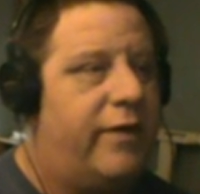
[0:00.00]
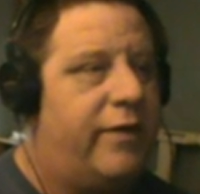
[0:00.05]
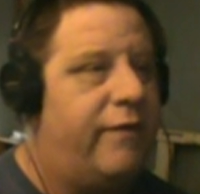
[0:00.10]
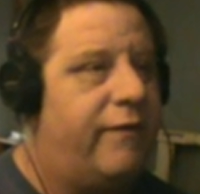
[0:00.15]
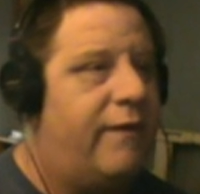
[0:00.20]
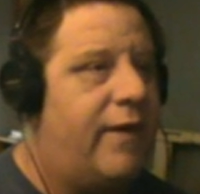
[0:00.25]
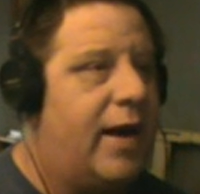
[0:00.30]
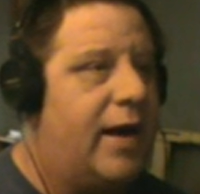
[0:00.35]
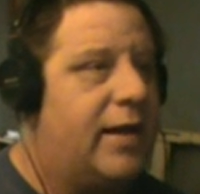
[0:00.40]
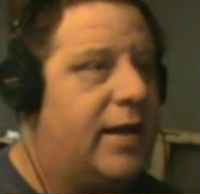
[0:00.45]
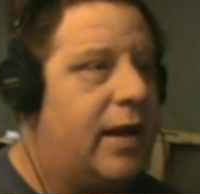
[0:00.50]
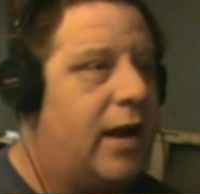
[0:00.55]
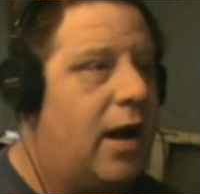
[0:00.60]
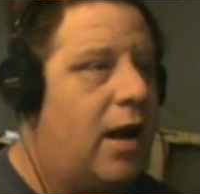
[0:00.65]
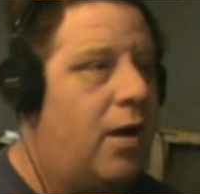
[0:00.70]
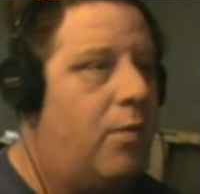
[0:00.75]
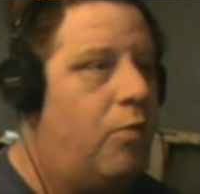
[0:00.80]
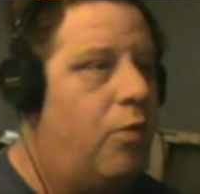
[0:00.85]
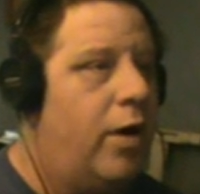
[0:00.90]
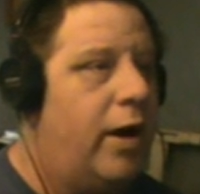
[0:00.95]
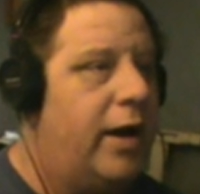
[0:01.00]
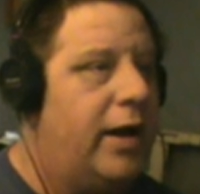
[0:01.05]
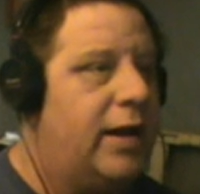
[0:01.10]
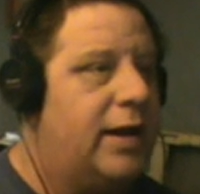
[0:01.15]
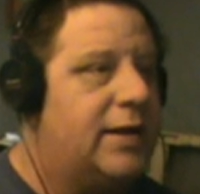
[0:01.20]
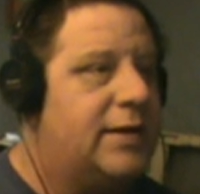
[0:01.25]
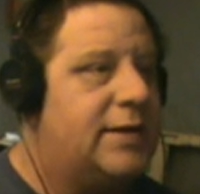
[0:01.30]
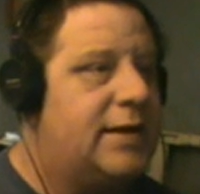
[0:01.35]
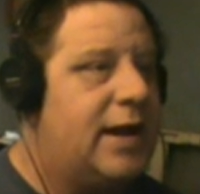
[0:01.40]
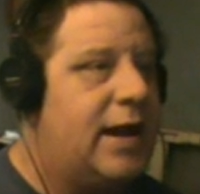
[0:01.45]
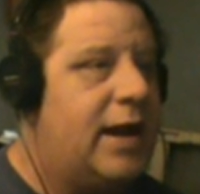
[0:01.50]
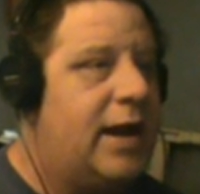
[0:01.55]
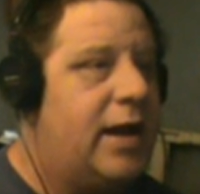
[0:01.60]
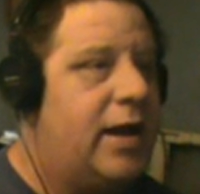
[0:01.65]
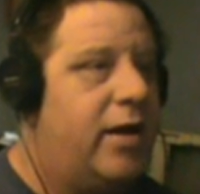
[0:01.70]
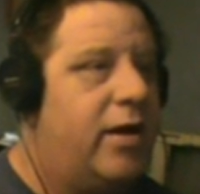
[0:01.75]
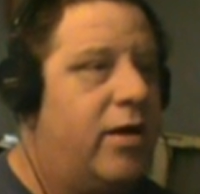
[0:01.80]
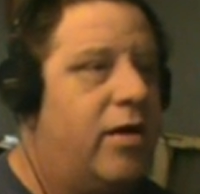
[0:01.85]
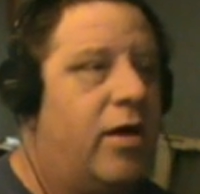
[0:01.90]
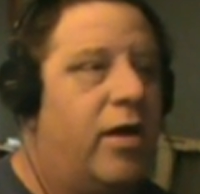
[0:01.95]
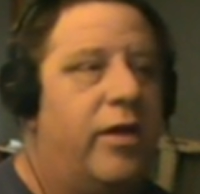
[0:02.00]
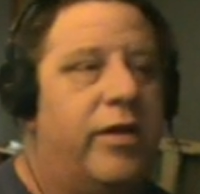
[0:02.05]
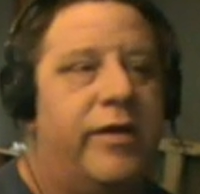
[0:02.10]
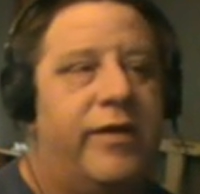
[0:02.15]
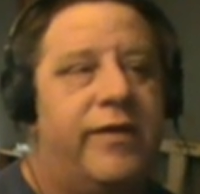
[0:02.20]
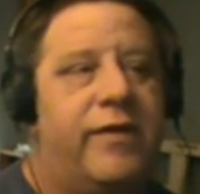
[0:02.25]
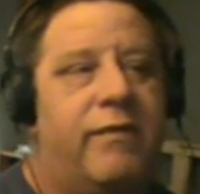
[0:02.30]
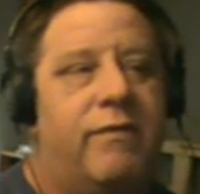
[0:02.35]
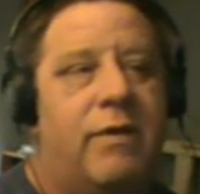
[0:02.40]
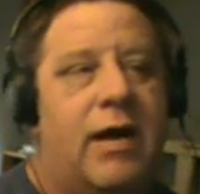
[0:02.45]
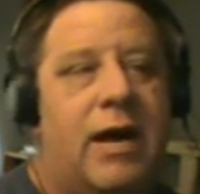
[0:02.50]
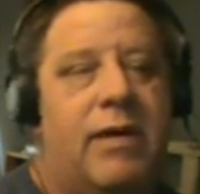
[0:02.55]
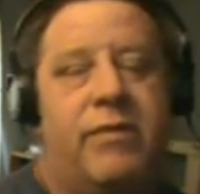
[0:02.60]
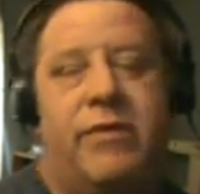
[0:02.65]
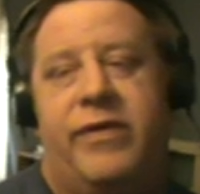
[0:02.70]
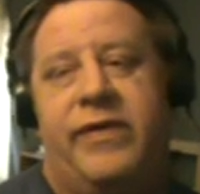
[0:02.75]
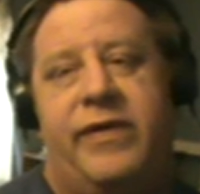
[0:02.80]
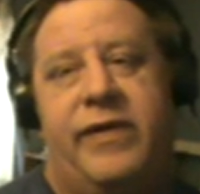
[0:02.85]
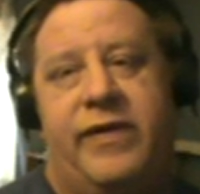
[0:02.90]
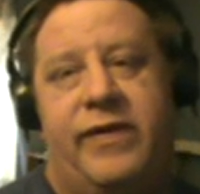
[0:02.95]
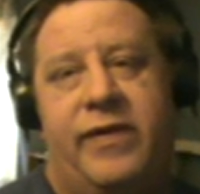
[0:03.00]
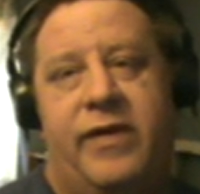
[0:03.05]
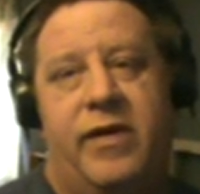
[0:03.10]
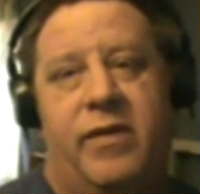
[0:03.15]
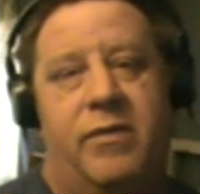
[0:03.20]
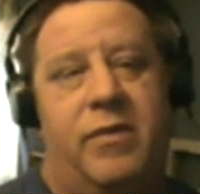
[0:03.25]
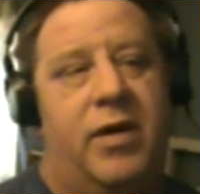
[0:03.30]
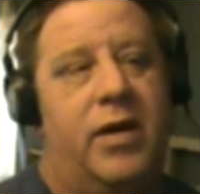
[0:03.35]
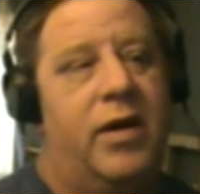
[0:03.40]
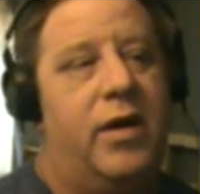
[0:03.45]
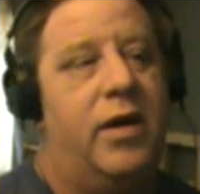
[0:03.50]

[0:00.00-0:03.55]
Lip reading: is the fact that I'm wearing this thing here called the survival system,